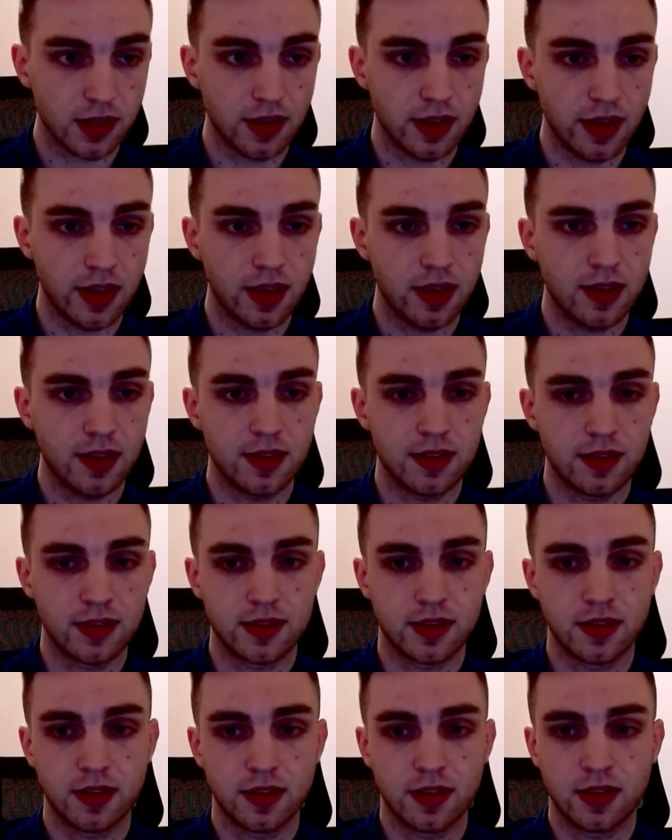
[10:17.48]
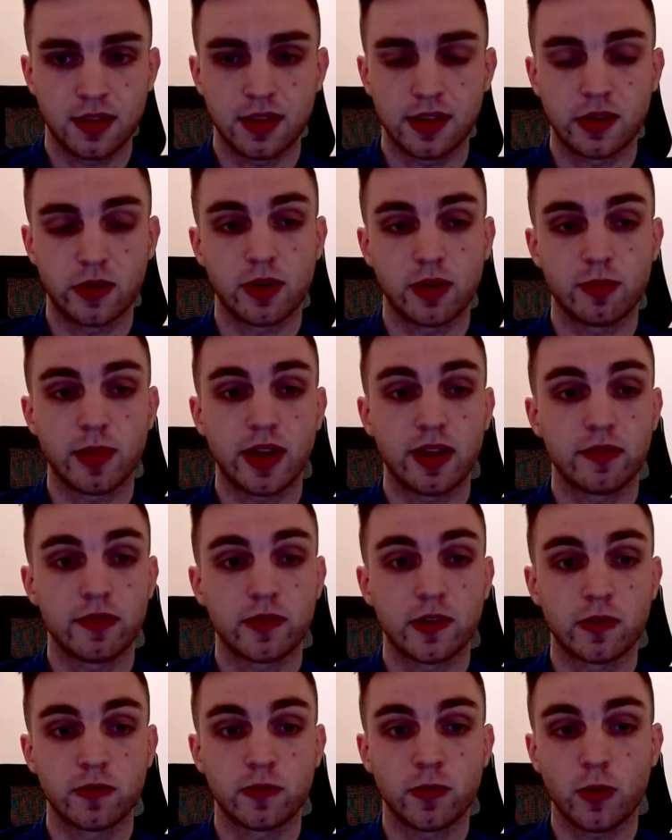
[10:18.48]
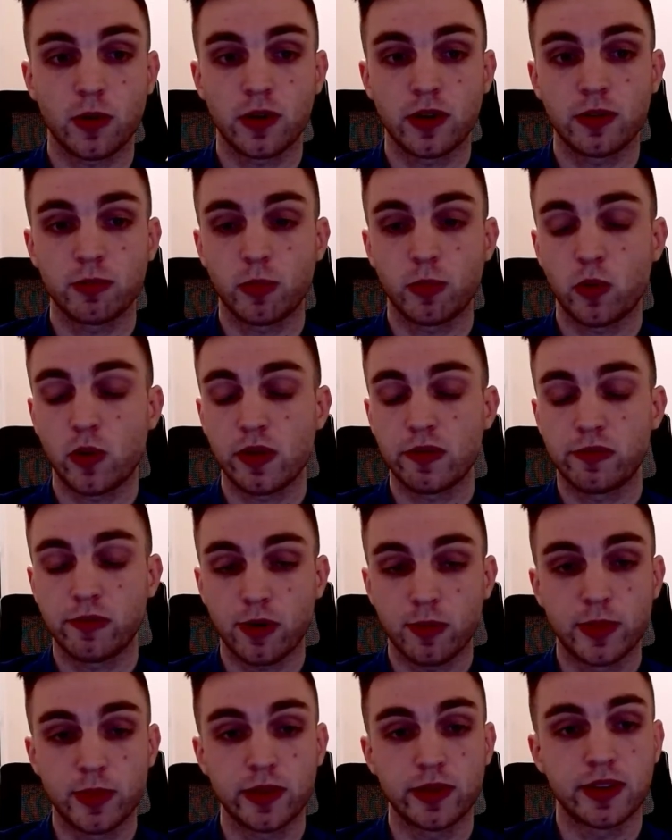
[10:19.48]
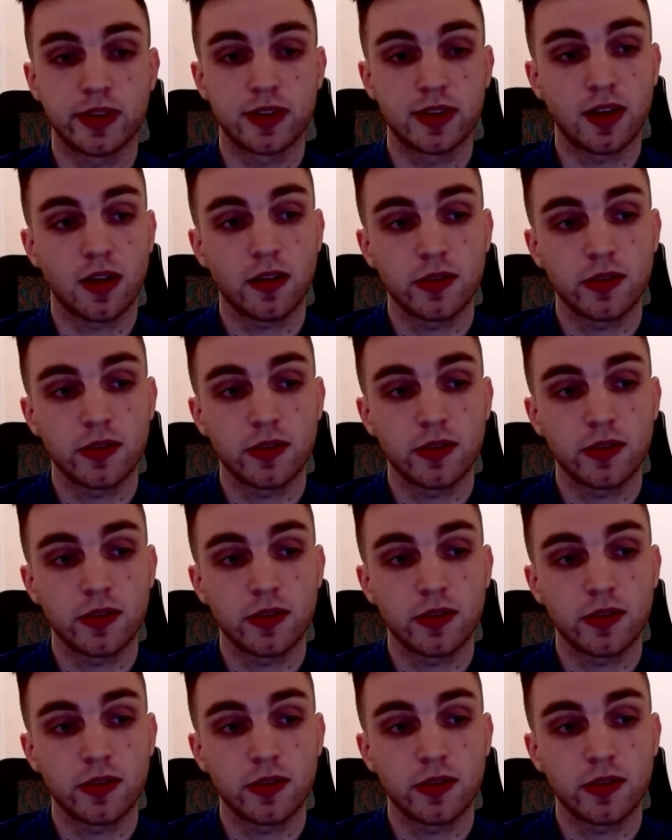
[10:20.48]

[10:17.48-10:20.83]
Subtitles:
and they were going to buy it for $4.4 billion,